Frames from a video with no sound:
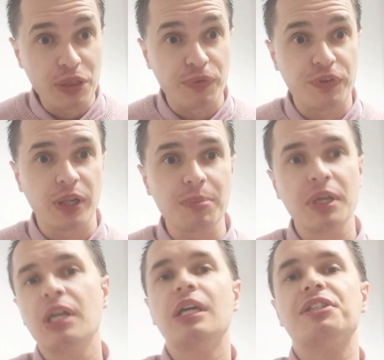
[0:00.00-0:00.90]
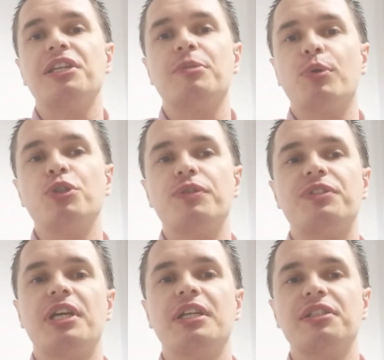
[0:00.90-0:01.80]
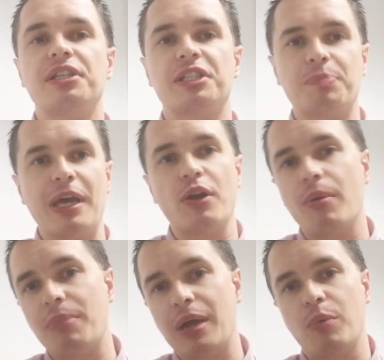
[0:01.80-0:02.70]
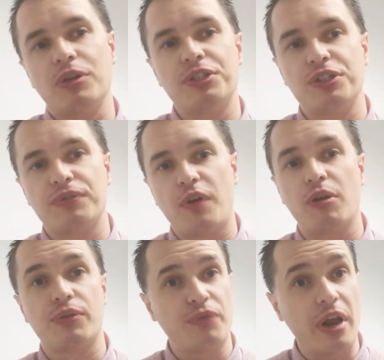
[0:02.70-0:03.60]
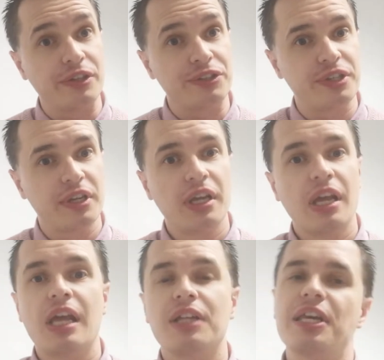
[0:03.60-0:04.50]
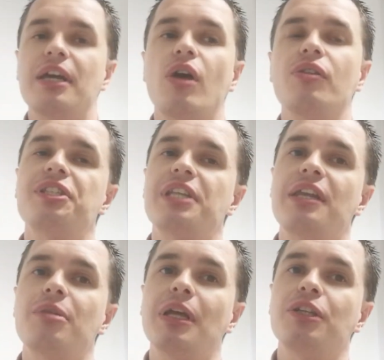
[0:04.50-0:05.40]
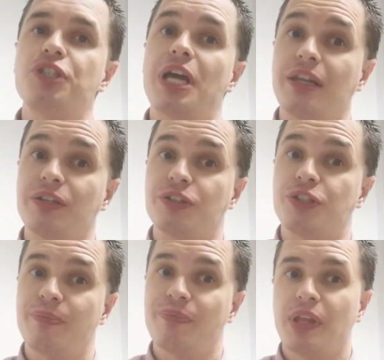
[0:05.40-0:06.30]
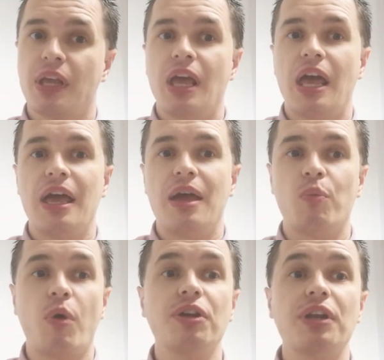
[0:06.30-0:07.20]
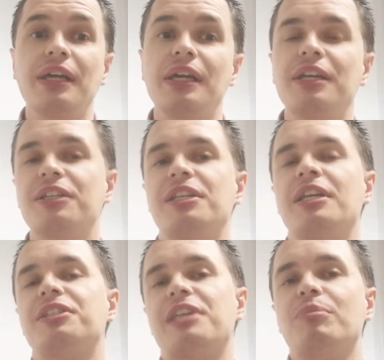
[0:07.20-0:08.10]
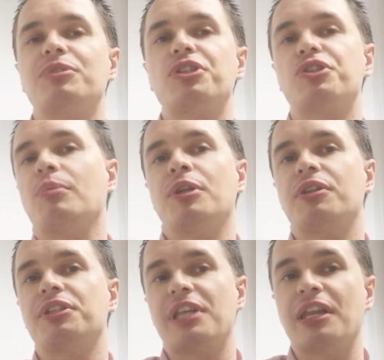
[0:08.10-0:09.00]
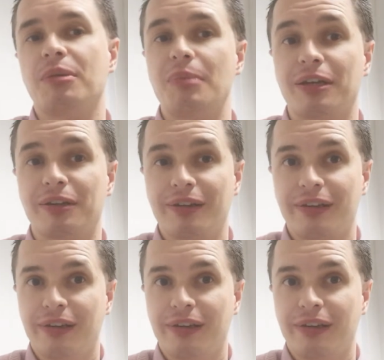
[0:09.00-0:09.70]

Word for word: The film sees a bunch of teens spurred on by wanting to follow the friends take on the Slender Man challenge uh, one night in a, an attempt to summon the Slender Man.